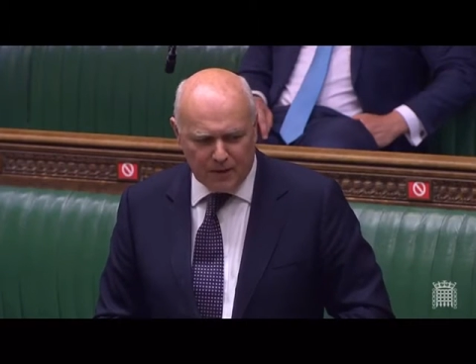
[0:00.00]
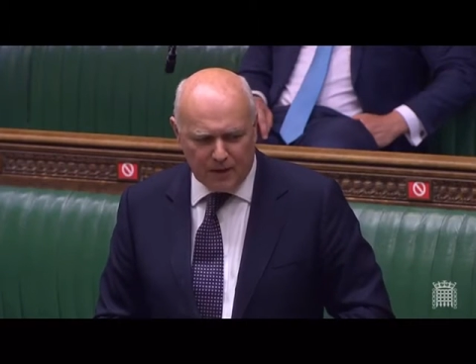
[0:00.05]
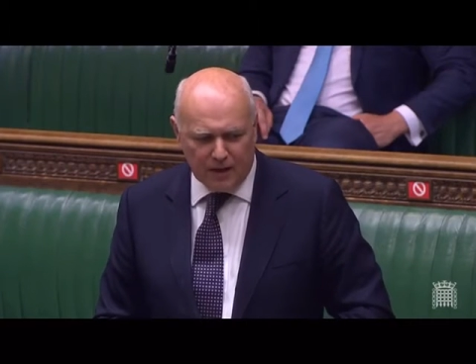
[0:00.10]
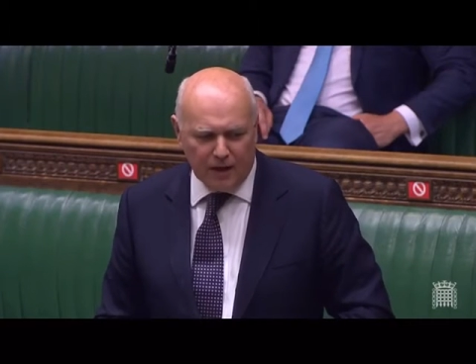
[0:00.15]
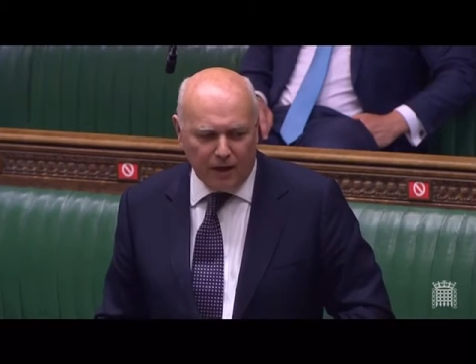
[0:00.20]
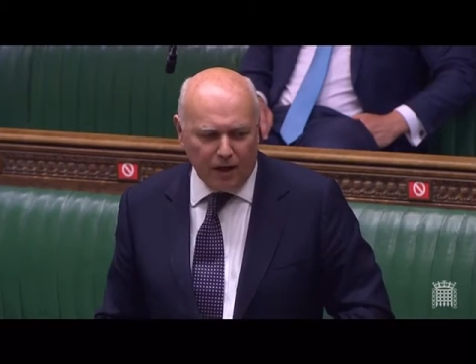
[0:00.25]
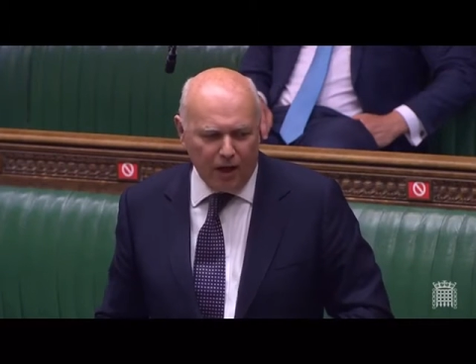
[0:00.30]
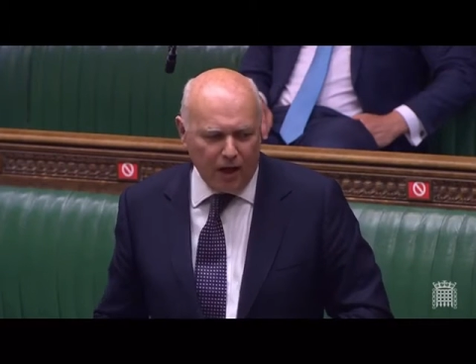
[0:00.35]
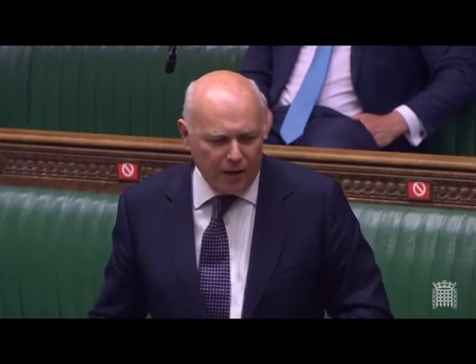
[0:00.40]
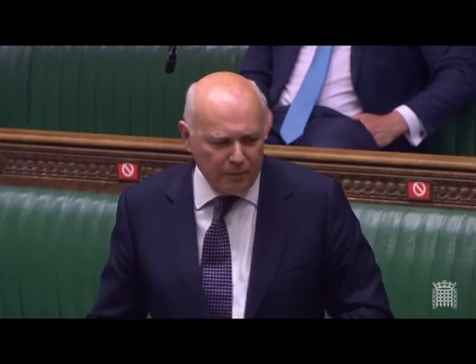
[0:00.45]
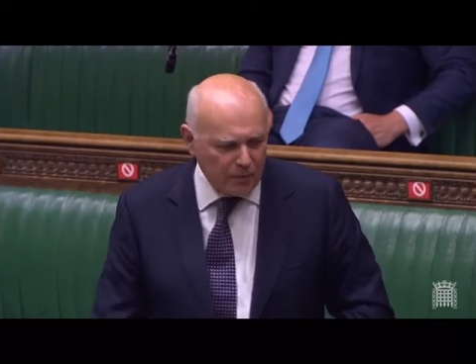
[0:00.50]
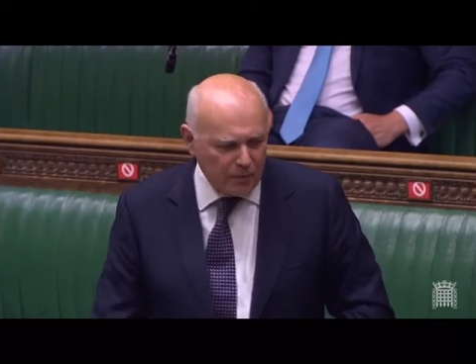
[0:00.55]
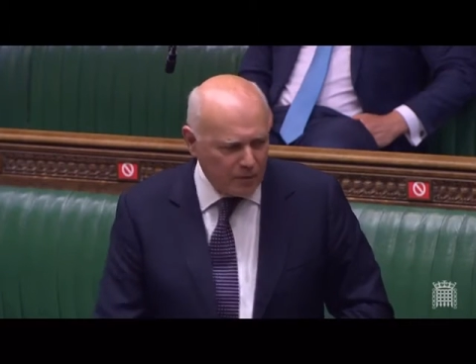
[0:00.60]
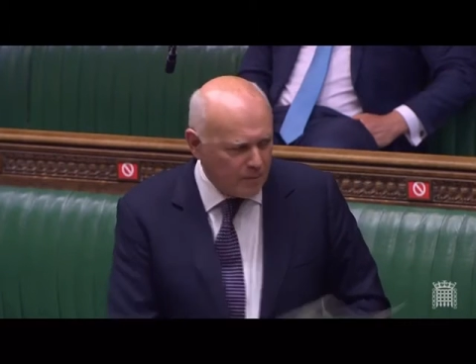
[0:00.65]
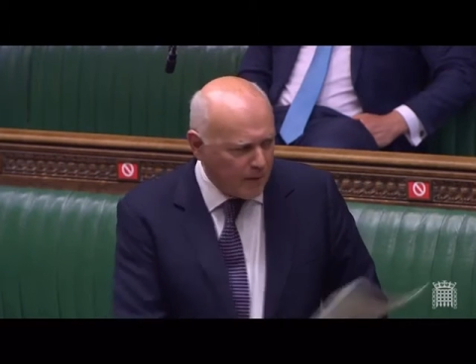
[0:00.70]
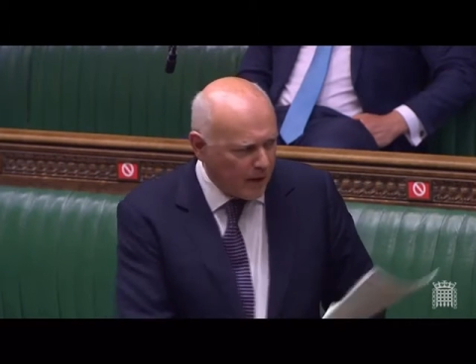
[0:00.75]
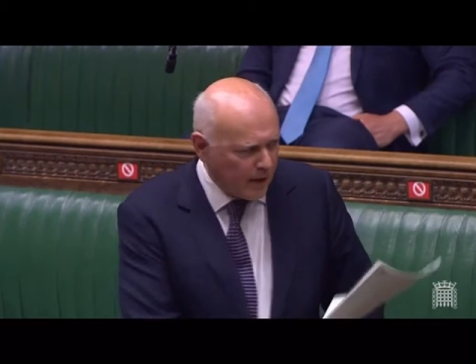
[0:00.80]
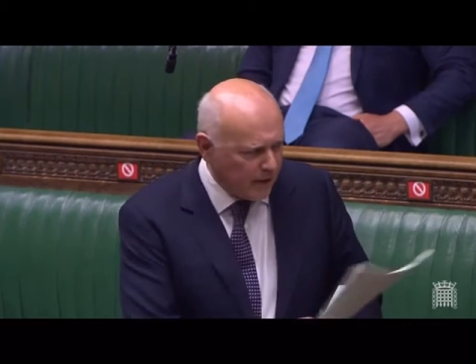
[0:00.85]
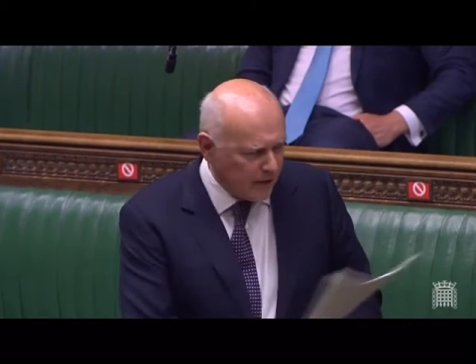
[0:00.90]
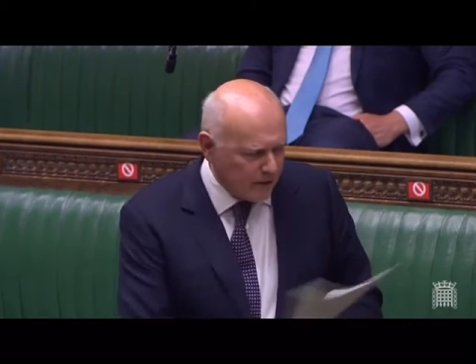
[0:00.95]
in line with
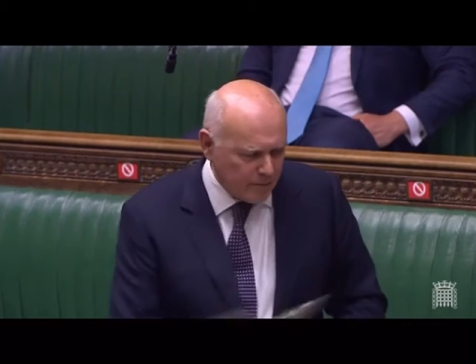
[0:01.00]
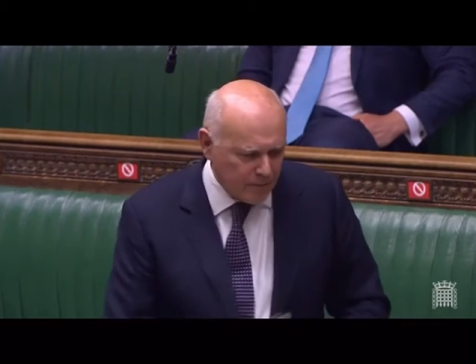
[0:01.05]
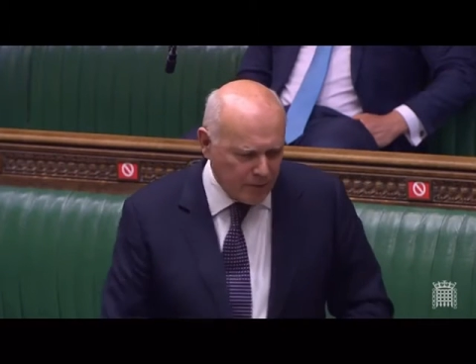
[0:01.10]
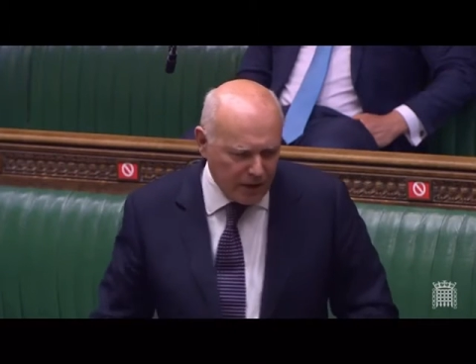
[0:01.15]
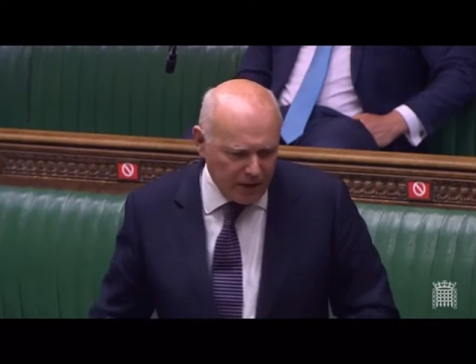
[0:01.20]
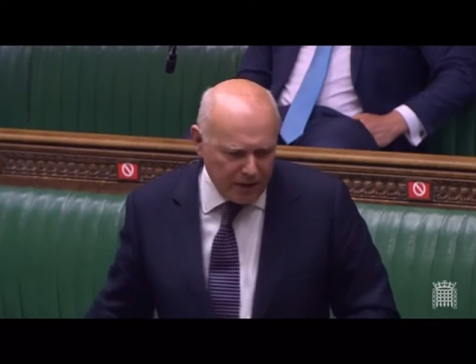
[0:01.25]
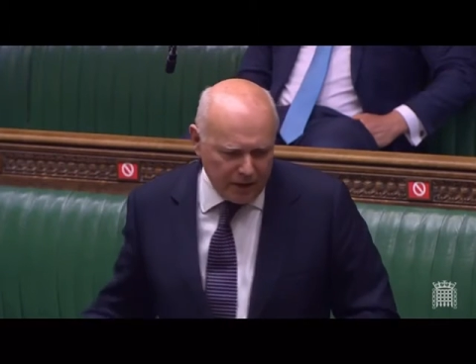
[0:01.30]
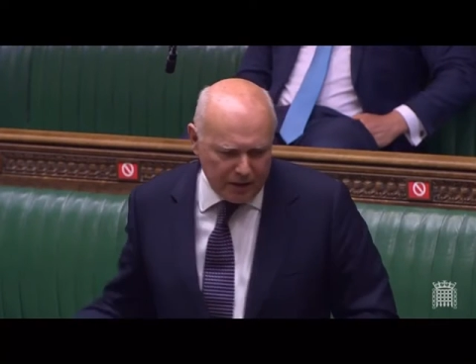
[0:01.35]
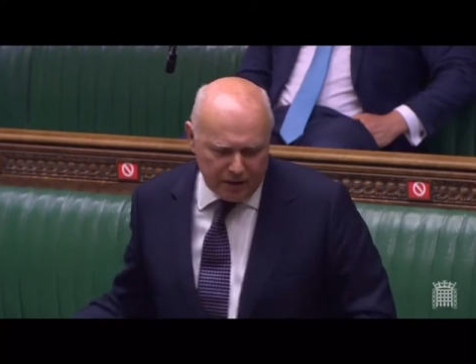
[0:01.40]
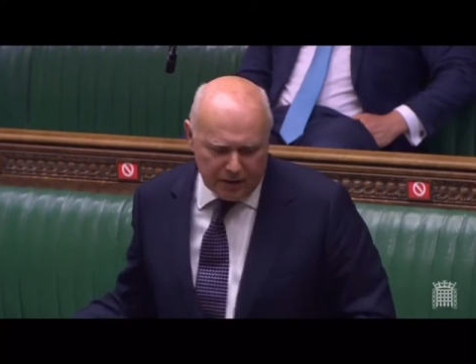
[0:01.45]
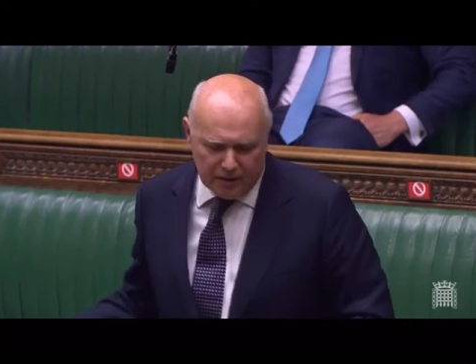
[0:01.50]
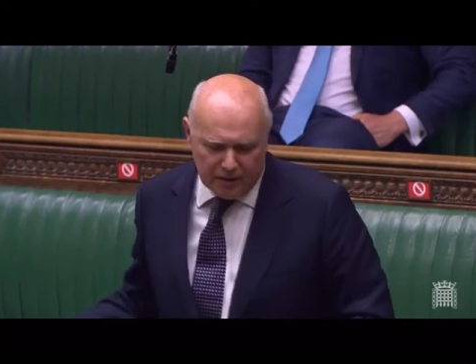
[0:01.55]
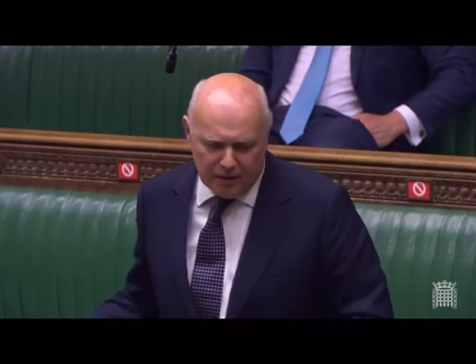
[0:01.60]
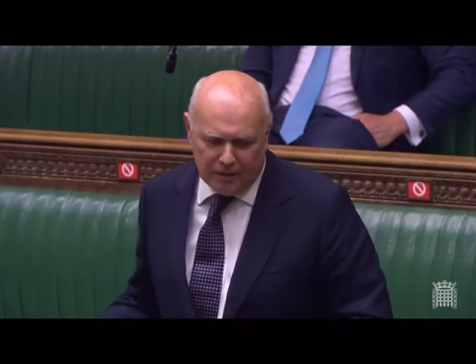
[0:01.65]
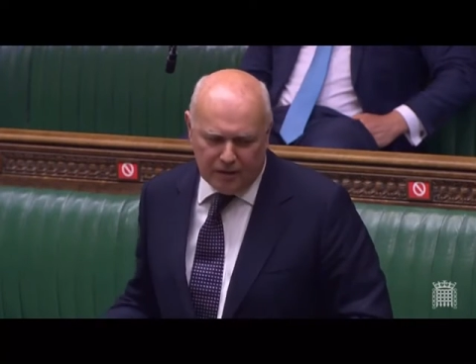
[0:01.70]
many of my